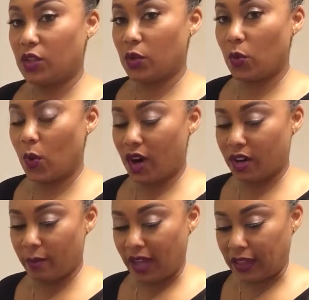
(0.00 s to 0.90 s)
to
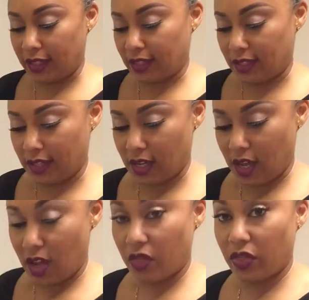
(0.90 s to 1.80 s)
watermelon.
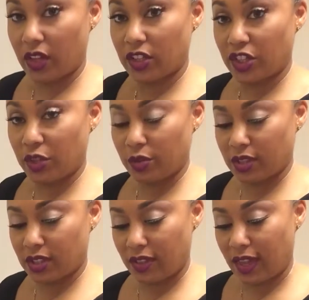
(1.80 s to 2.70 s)
The
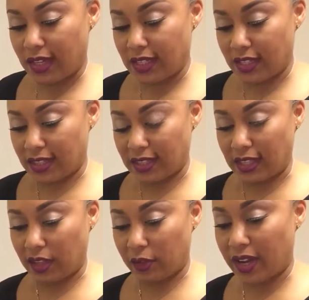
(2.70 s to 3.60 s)
juice that I did, the
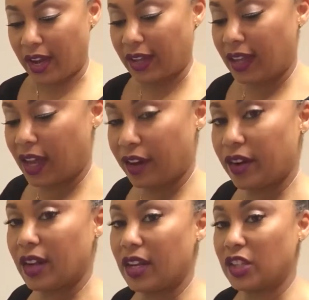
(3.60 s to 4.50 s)
celery and
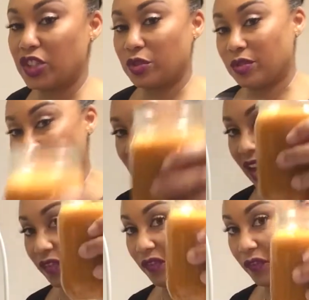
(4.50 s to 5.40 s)
carrot, it juiced
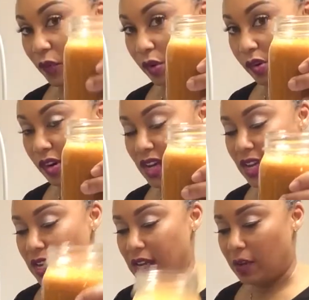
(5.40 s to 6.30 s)
a full
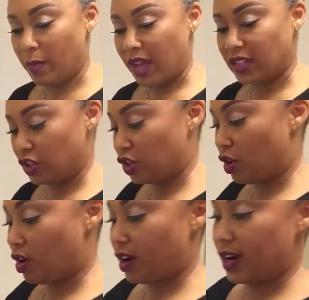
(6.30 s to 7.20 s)
mason
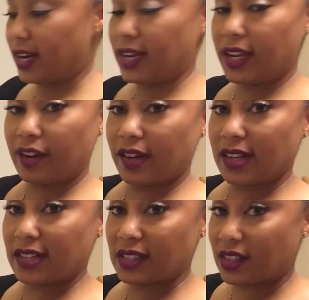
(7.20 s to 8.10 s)
jar. Here
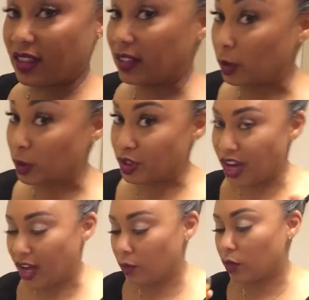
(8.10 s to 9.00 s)
is the little
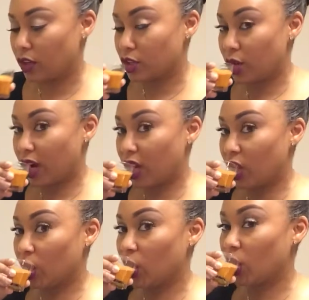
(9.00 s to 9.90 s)
shot. We're going to try it.